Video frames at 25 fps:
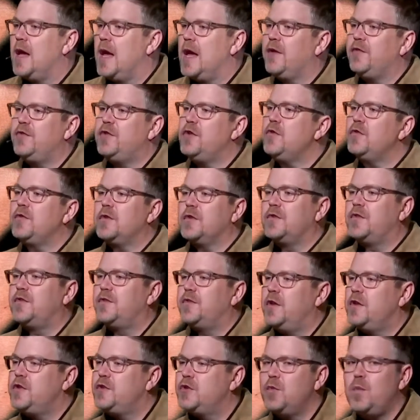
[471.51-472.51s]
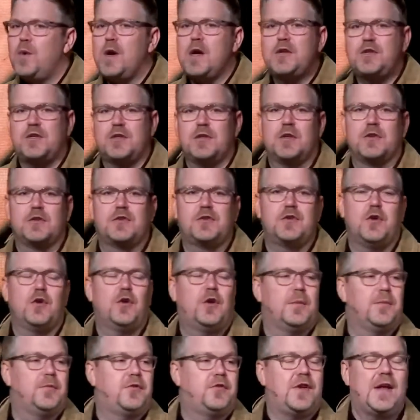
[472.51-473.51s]
has used a situation, a
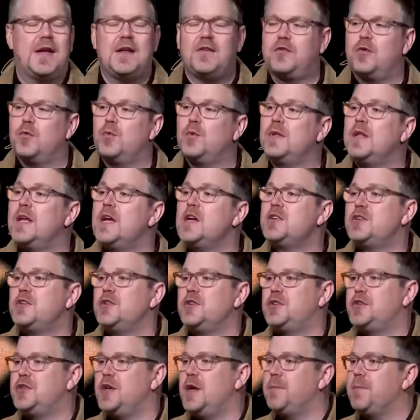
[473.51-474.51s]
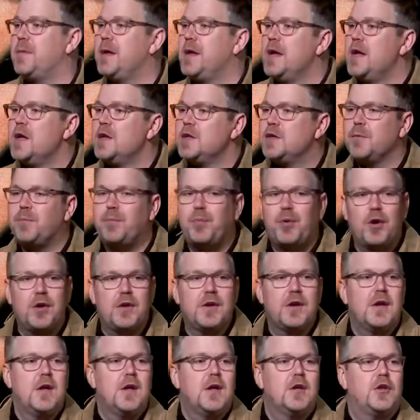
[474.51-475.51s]
circumstance, a relationship to
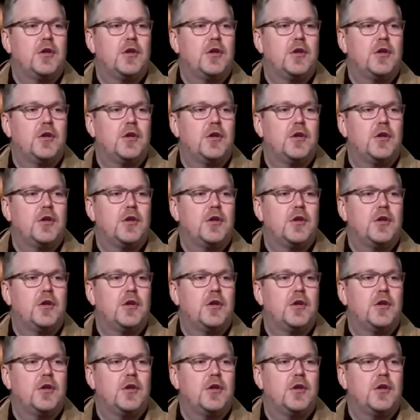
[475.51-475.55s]
put